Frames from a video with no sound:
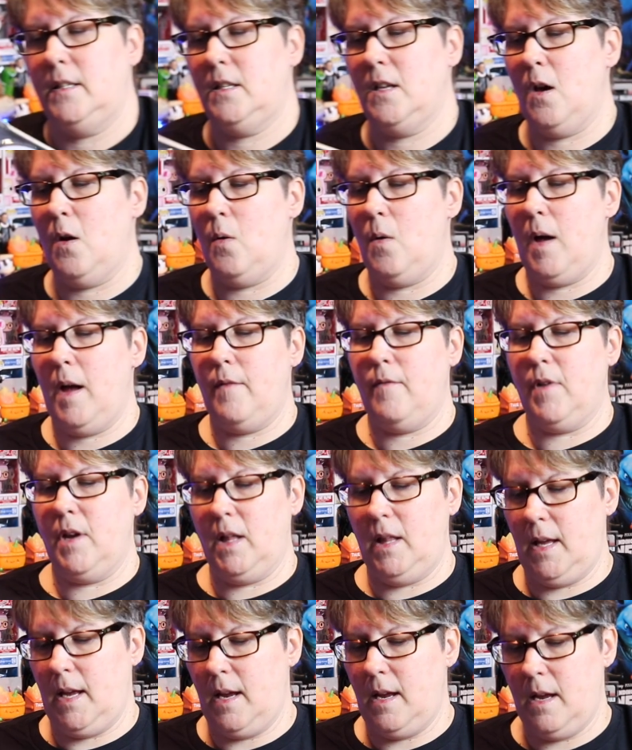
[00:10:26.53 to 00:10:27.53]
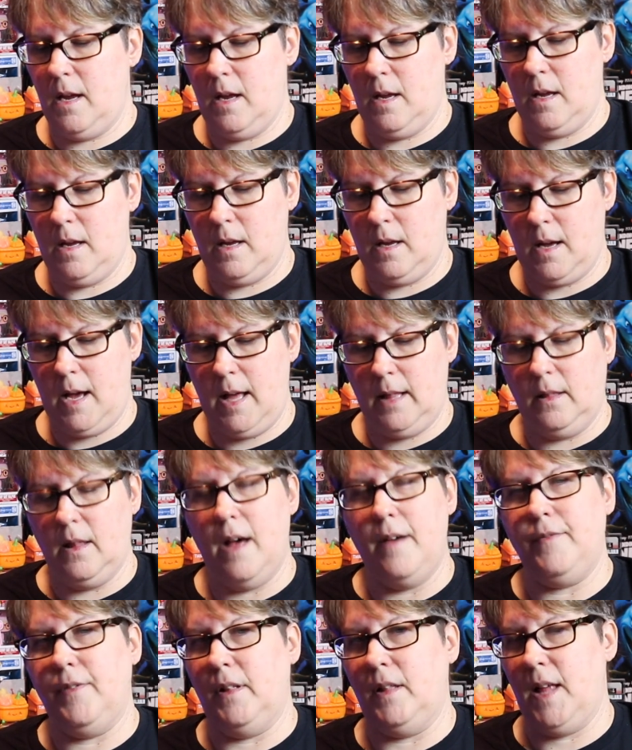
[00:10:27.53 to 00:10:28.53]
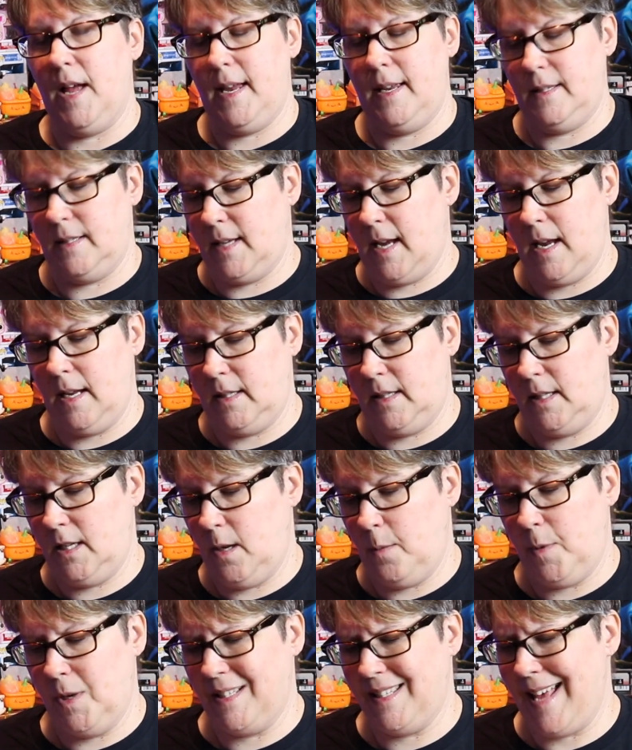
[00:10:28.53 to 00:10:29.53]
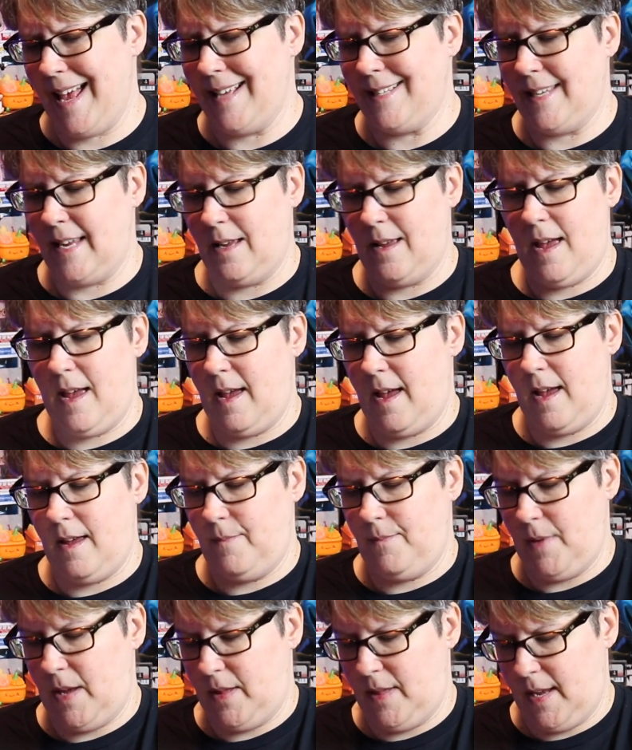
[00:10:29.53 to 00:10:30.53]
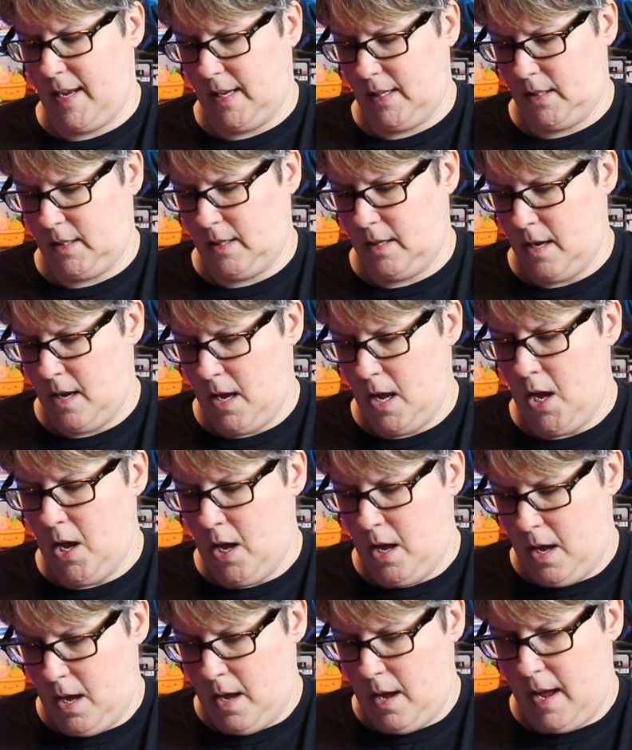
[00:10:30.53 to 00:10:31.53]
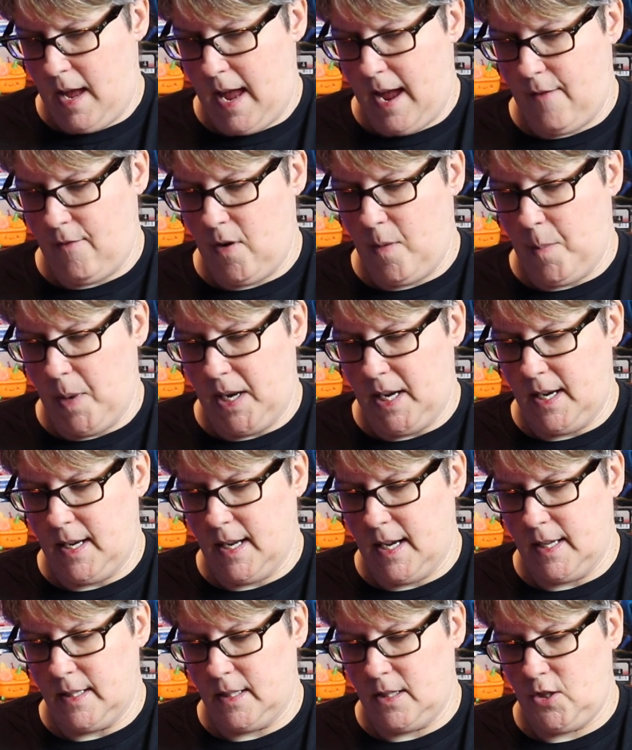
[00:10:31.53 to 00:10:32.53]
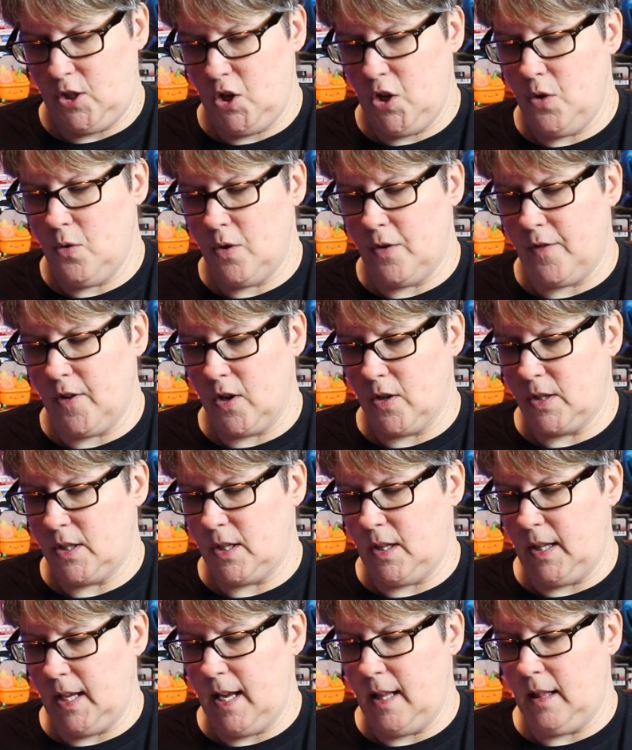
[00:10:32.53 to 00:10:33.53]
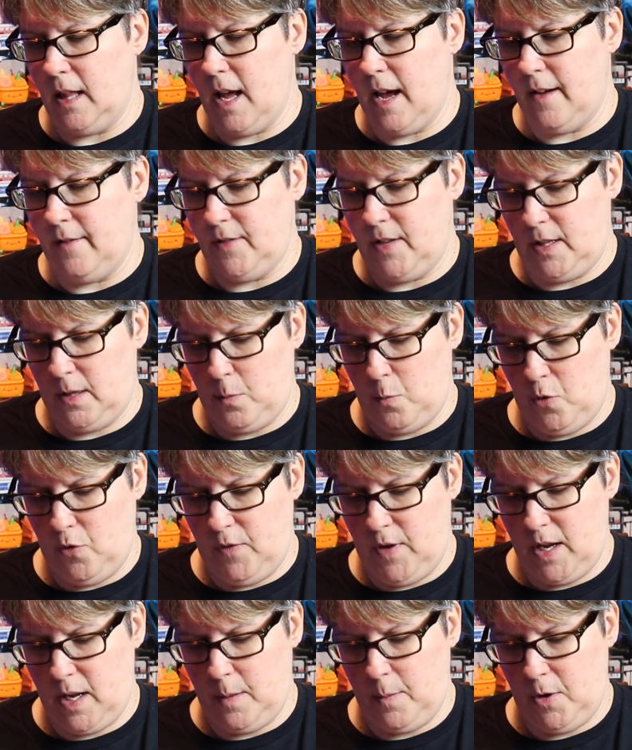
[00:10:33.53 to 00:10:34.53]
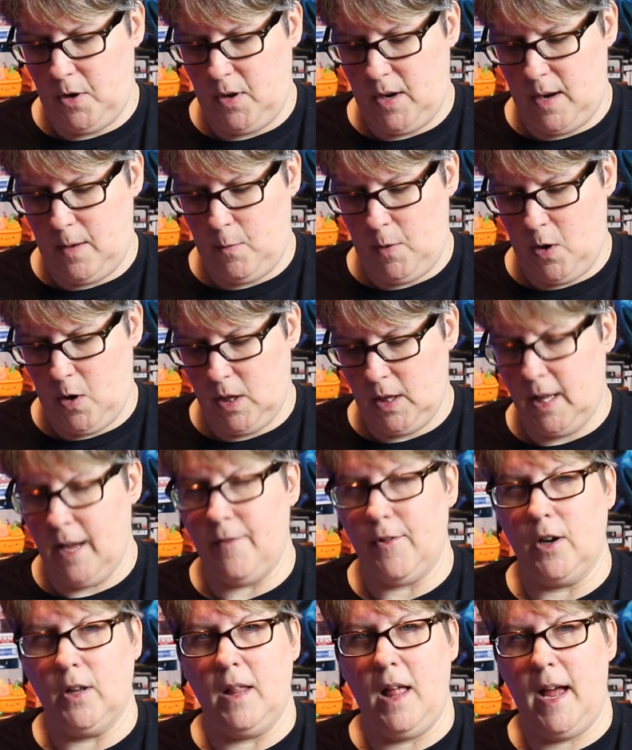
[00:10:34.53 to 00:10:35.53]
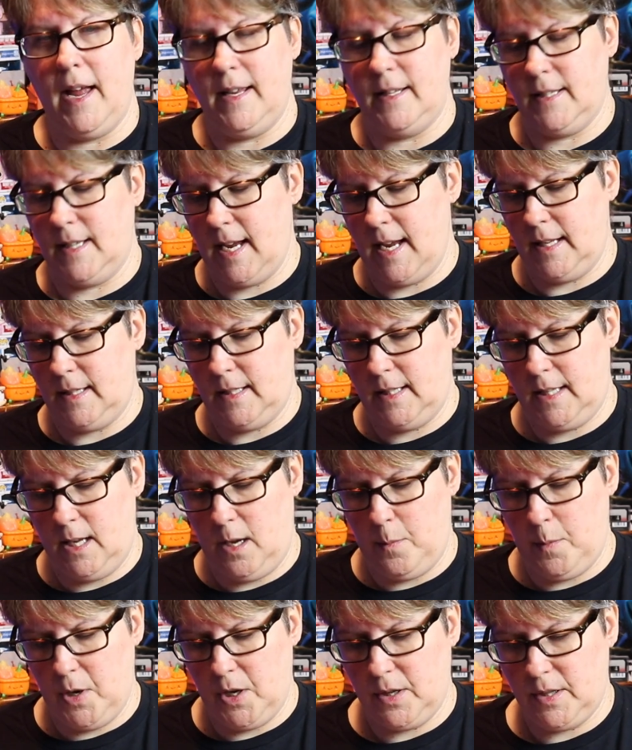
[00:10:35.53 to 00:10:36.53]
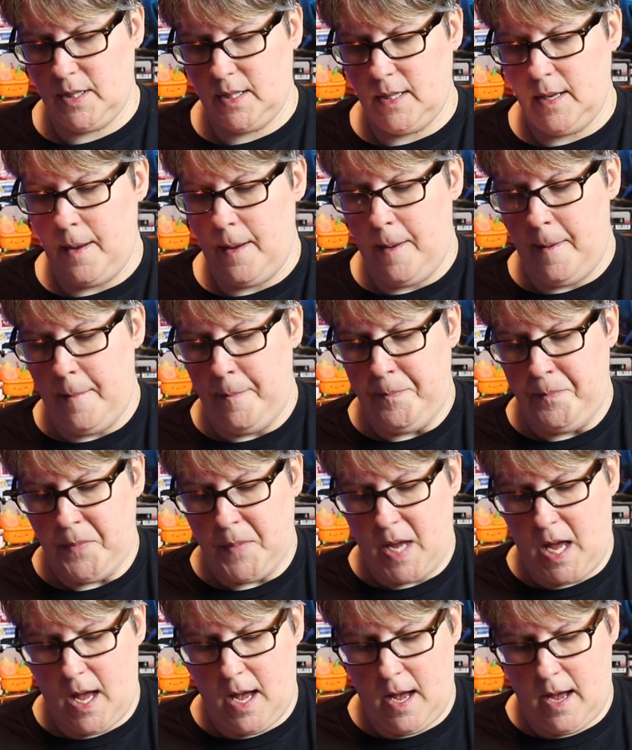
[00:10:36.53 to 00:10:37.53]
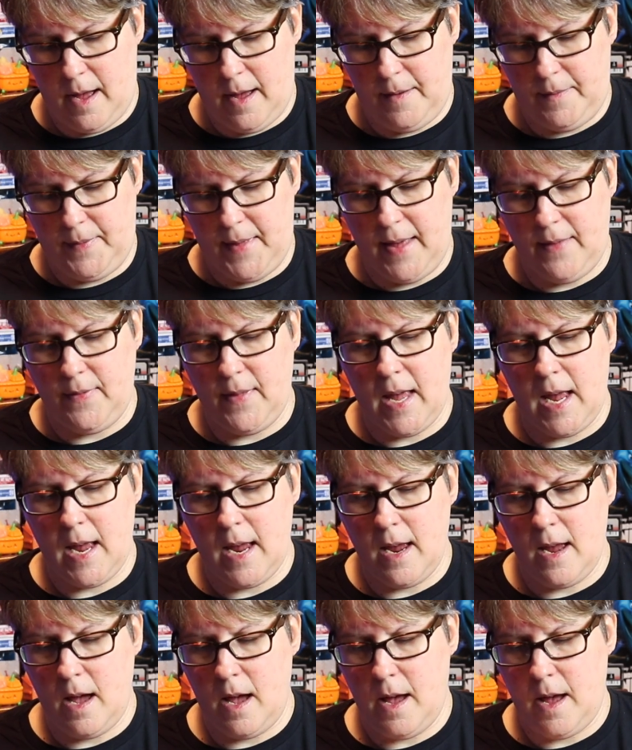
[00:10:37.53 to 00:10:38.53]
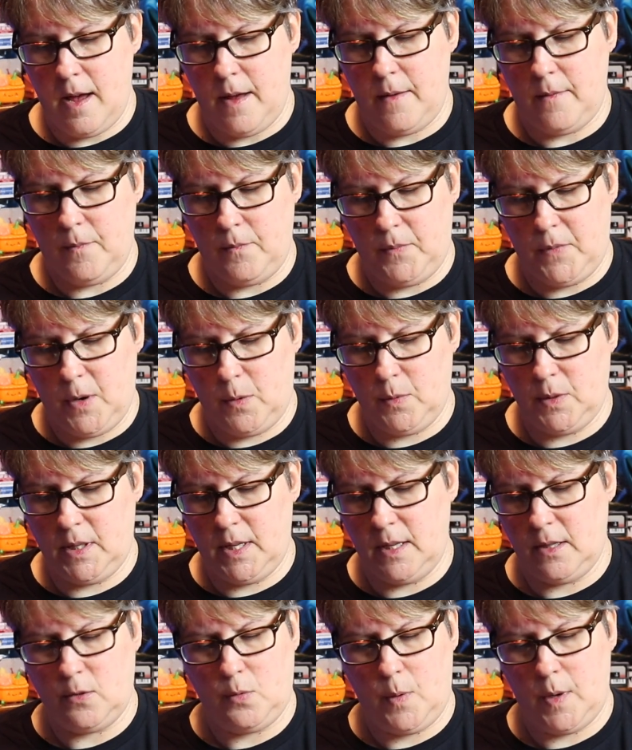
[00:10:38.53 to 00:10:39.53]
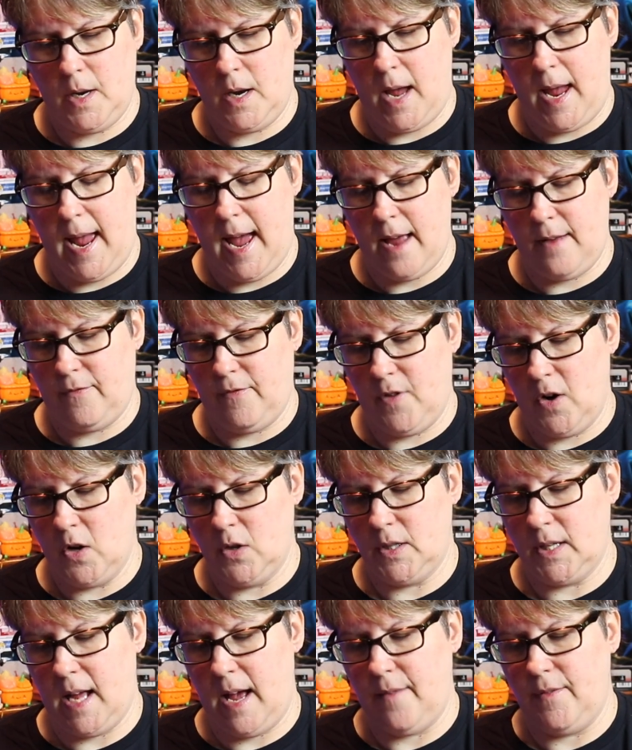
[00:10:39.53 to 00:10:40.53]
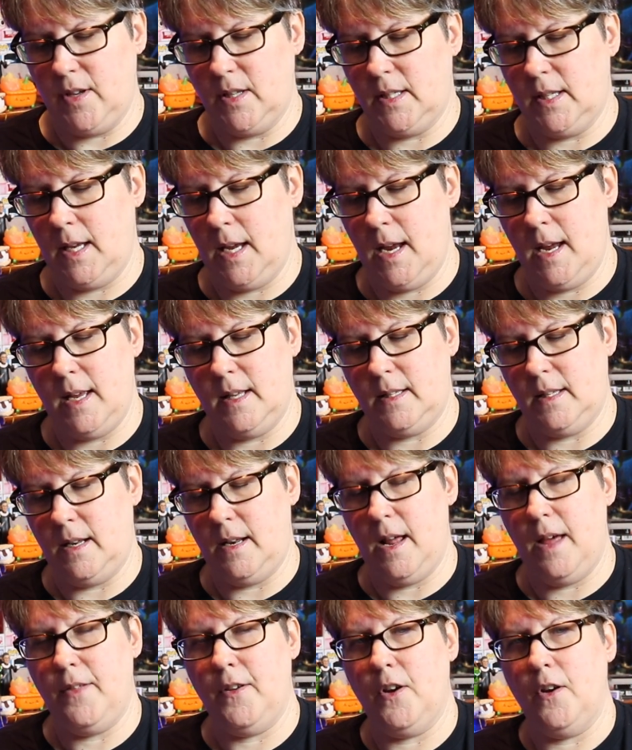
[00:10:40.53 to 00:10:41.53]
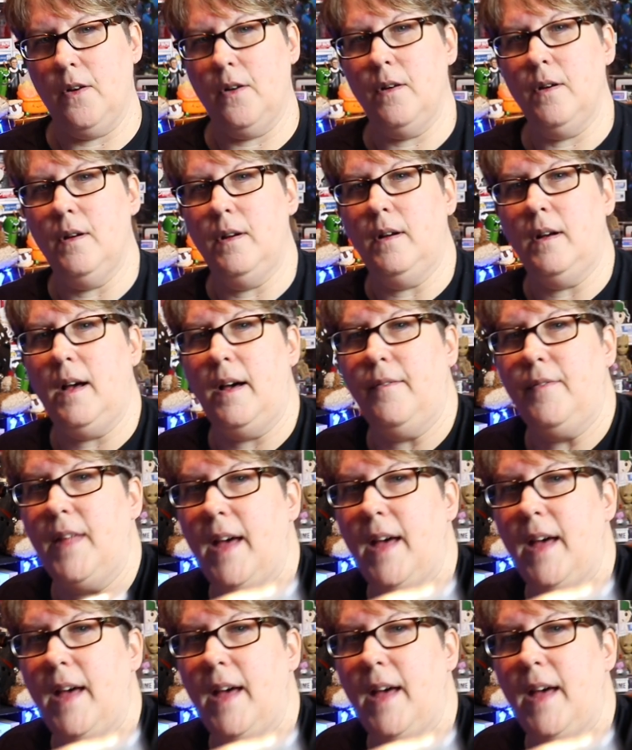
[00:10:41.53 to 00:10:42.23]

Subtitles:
So I love the Lionsgate steelbooks. As I think it's, everybody does. It's universally loved in the movie community. We all love our Lionsgate steelbooks. And then there was this one I had first, obviously. It's another of